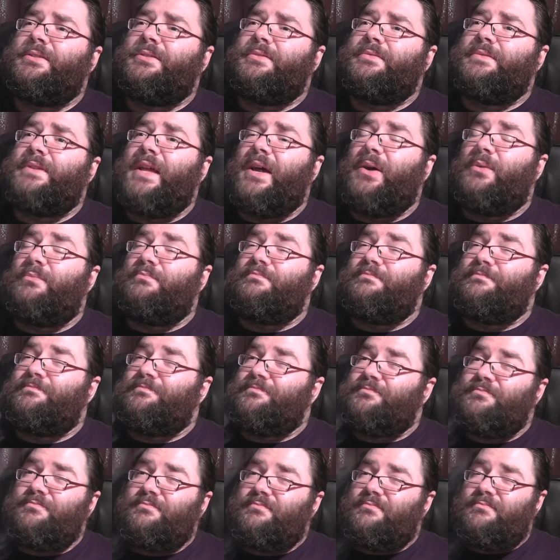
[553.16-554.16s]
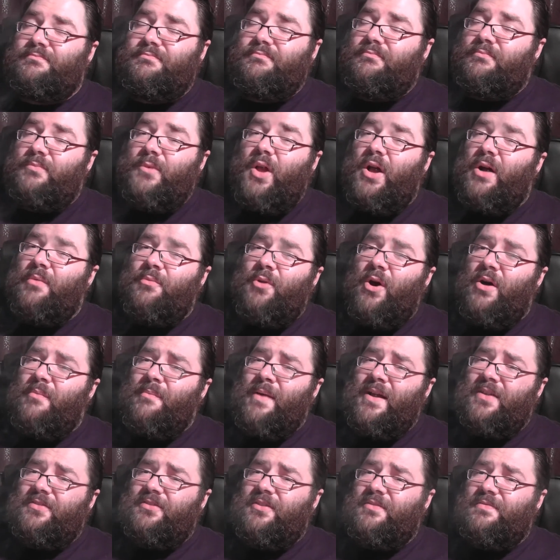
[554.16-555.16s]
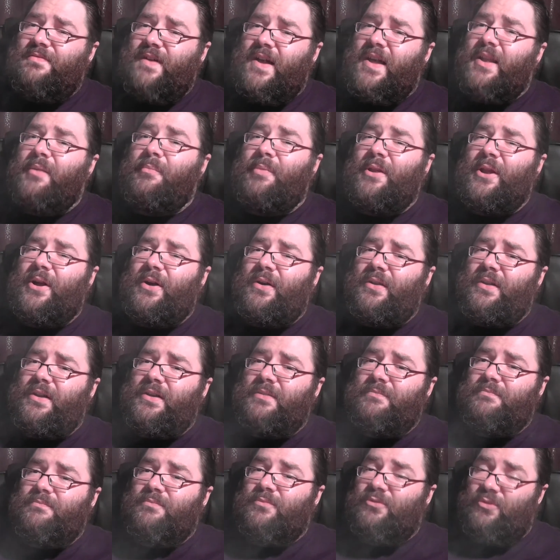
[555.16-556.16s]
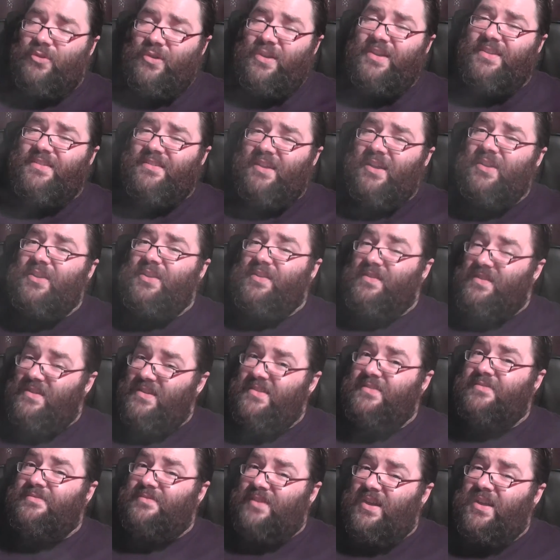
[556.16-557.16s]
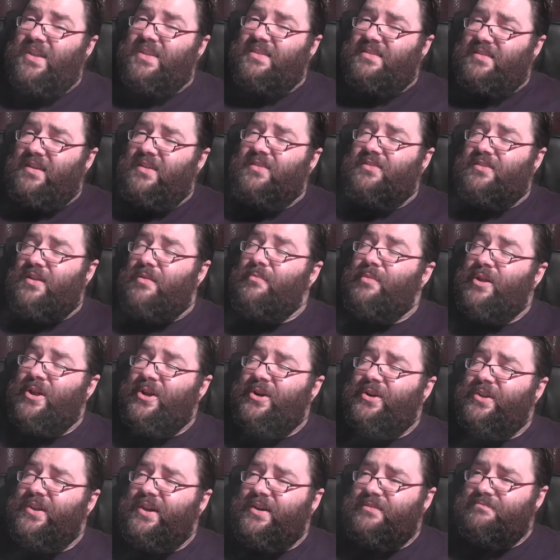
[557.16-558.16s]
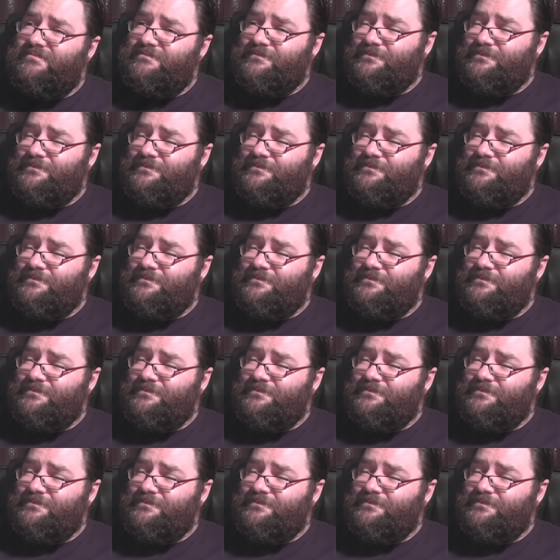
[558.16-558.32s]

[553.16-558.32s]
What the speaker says: Now, I'm not a massive fan of banana, so I can tell you that this fucking tastes like banana.